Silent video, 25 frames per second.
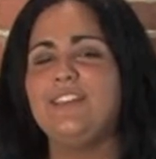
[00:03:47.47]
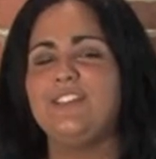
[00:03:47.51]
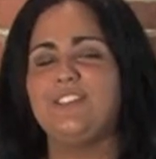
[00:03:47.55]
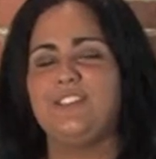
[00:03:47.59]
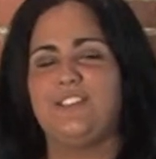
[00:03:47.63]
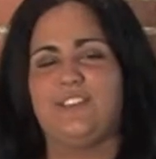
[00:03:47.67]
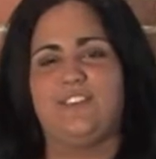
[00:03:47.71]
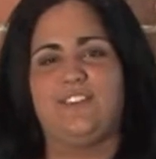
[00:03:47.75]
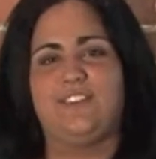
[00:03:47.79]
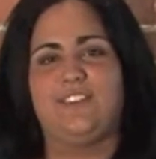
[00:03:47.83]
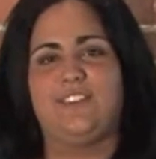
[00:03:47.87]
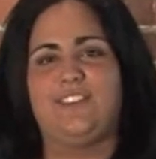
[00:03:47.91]

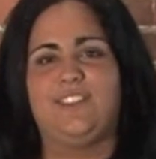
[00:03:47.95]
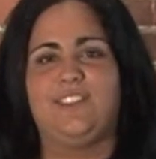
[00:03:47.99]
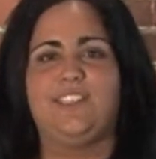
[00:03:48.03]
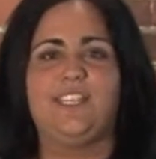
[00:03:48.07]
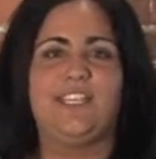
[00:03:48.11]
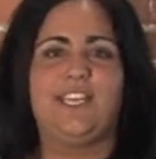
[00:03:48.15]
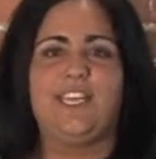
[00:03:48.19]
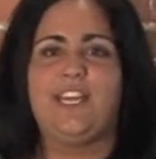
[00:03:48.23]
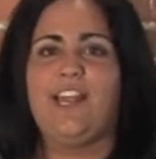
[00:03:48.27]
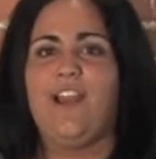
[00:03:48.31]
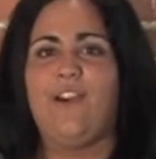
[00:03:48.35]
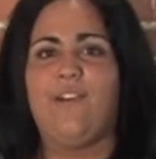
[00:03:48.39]
Just
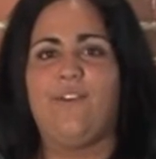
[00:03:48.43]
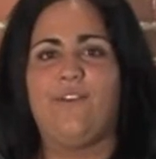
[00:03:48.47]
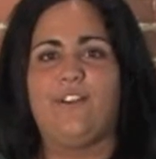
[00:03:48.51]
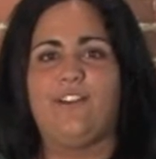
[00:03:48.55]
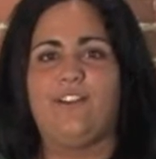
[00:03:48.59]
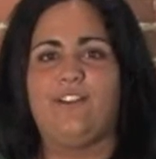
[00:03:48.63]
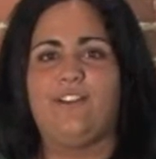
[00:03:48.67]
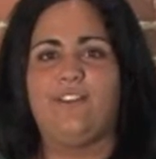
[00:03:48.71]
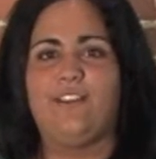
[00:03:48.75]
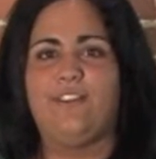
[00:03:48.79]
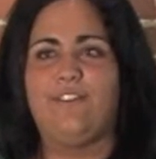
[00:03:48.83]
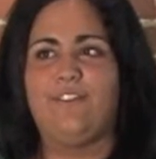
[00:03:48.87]
stick it out
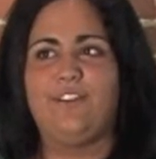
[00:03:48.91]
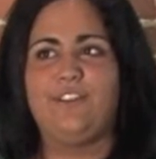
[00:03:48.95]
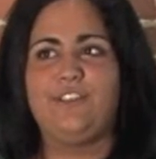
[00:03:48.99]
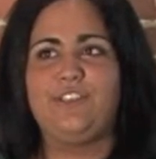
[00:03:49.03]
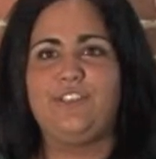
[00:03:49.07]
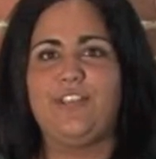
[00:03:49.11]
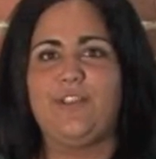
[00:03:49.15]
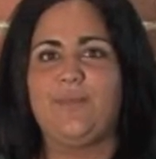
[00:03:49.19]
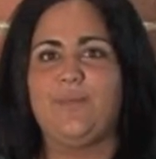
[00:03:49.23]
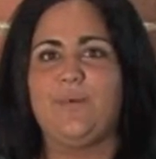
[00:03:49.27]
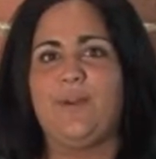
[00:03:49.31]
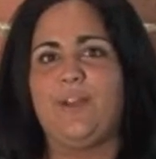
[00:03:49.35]
and
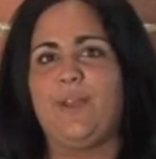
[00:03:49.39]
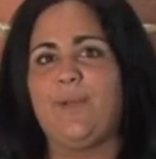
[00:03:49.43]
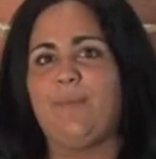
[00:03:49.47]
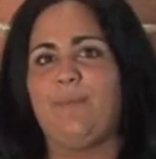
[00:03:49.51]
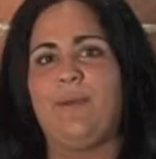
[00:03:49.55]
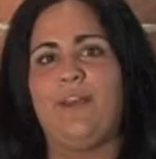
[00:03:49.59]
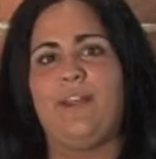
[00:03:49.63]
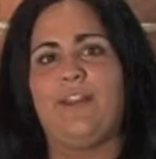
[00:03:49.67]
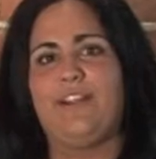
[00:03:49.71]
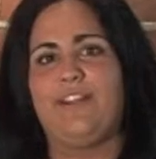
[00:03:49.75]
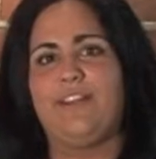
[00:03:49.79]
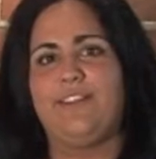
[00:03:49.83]
eventually it will get
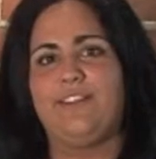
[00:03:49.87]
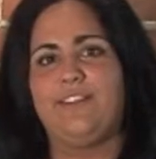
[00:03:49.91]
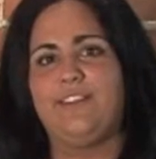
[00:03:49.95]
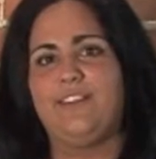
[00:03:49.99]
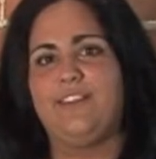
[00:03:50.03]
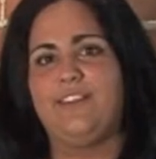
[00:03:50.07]
better.